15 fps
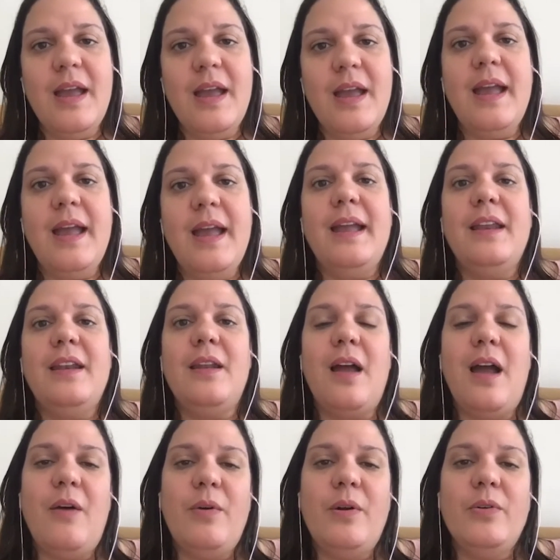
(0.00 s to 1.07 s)
and
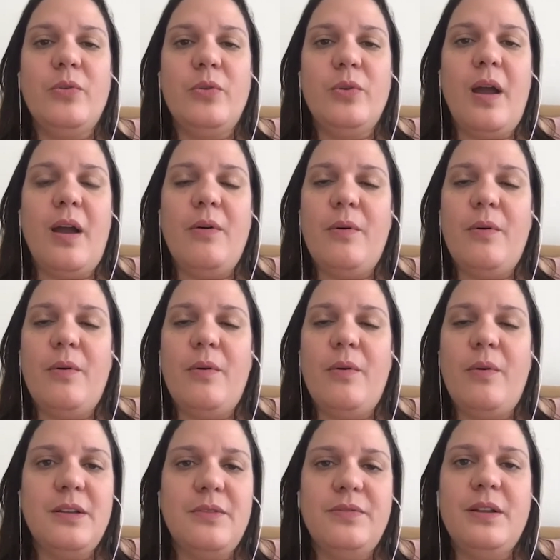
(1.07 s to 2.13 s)
our
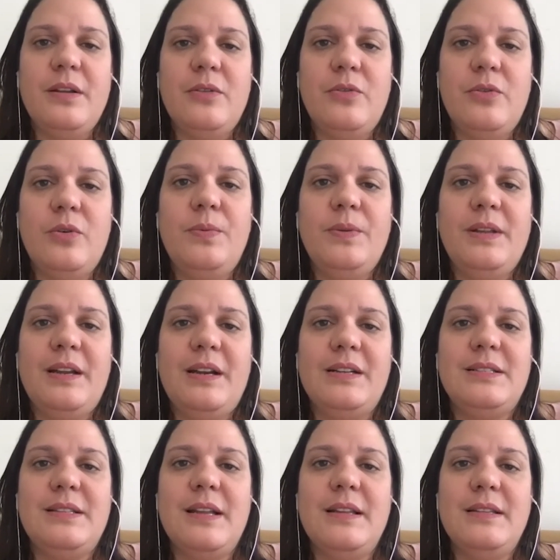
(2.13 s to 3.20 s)
members of the group, they
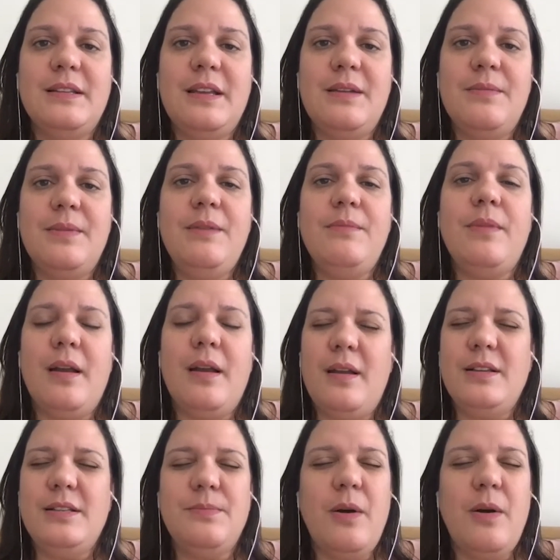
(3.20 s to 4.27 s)
are sending
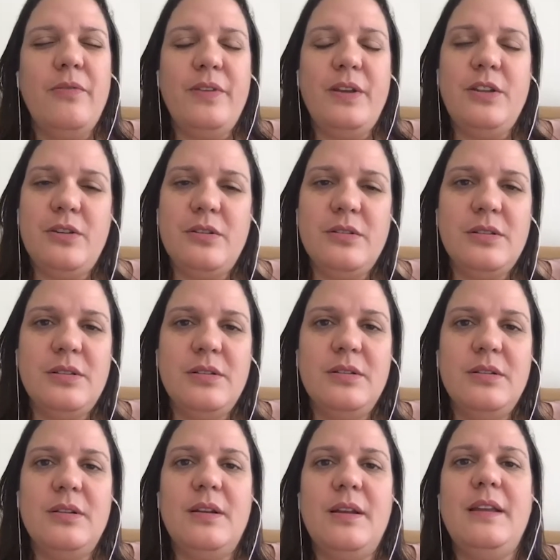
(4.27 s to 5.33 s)
small videos
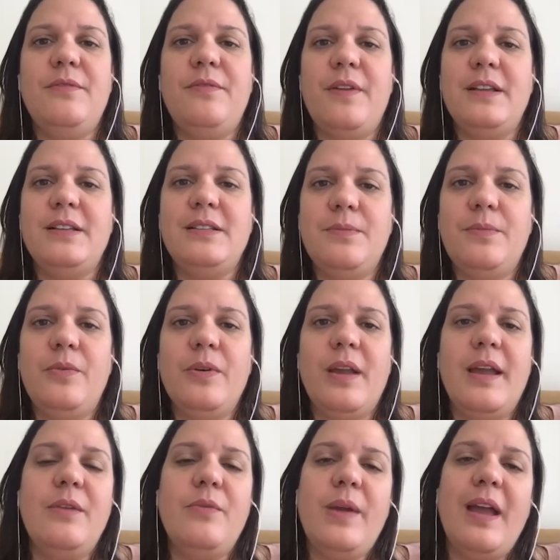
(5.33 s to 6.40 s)
in Facebook,
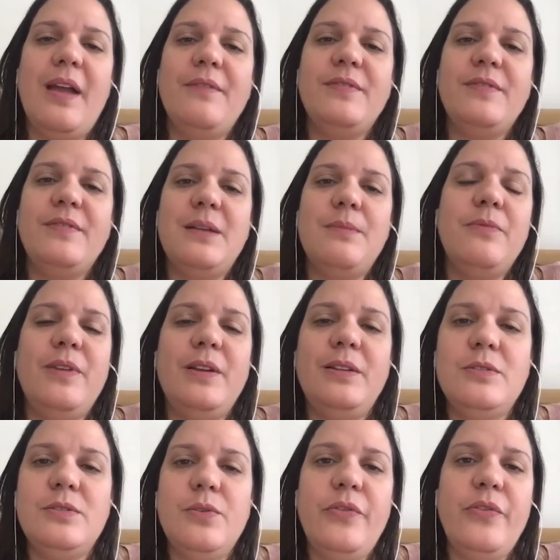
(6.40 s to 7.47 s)
and we have some
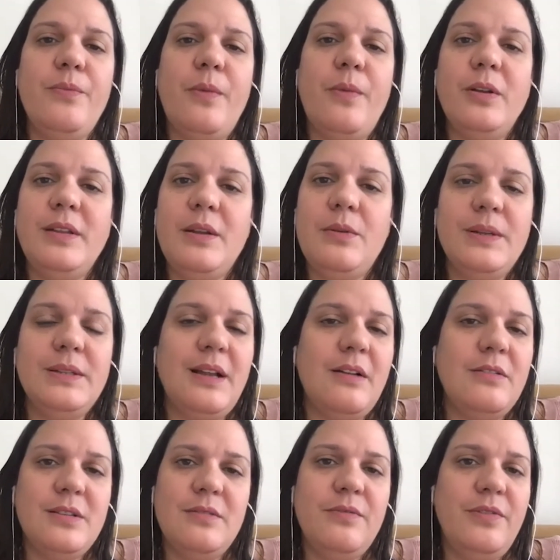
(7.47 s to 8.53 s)
videos with more than
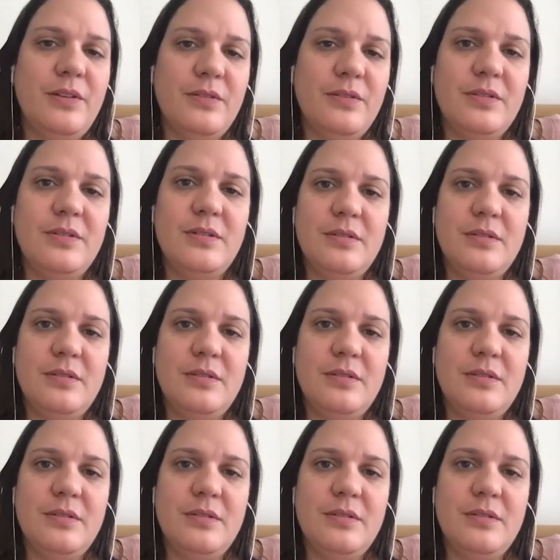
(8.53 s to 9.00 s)
1,000 views.